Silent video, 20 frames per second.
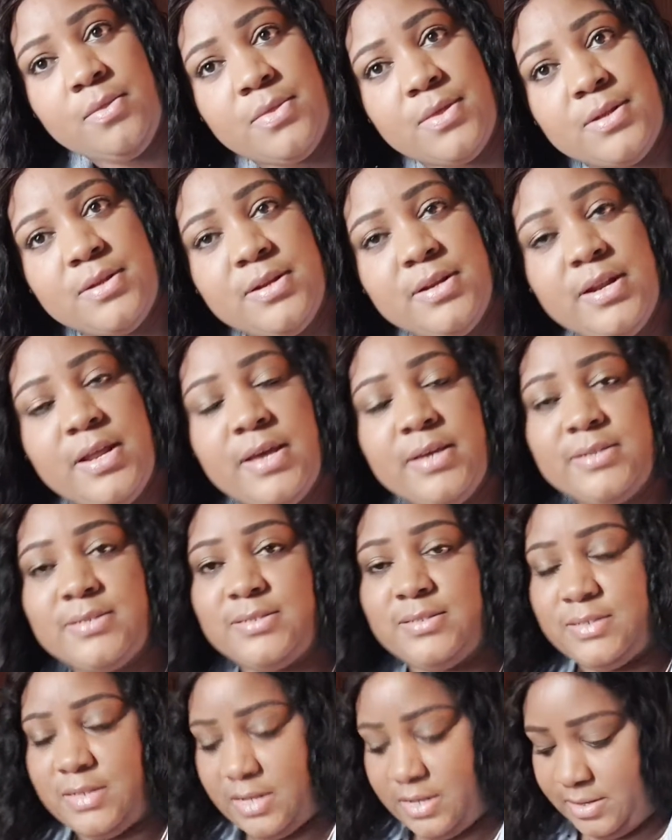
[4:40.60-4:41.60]
The
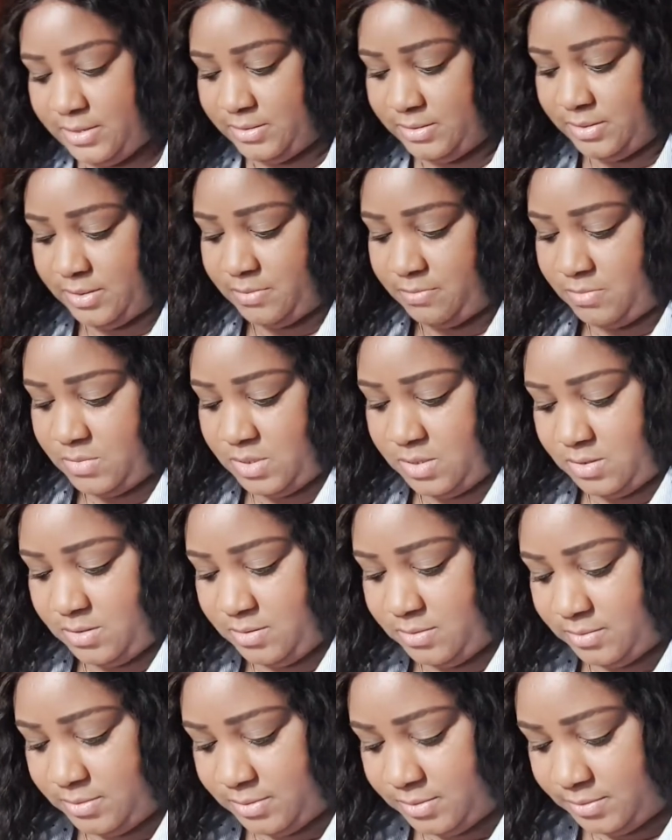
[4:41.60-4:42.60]
next item
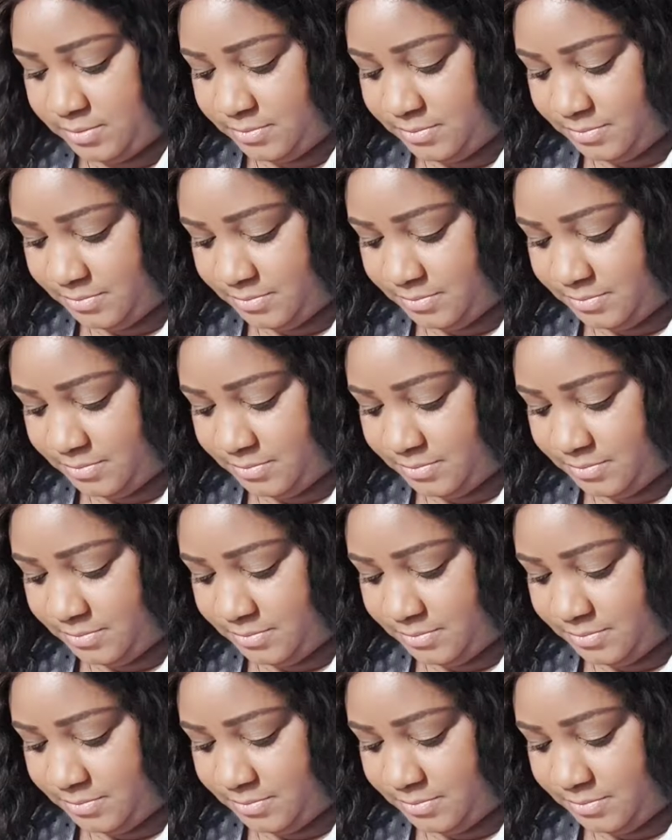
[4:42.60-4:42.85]
is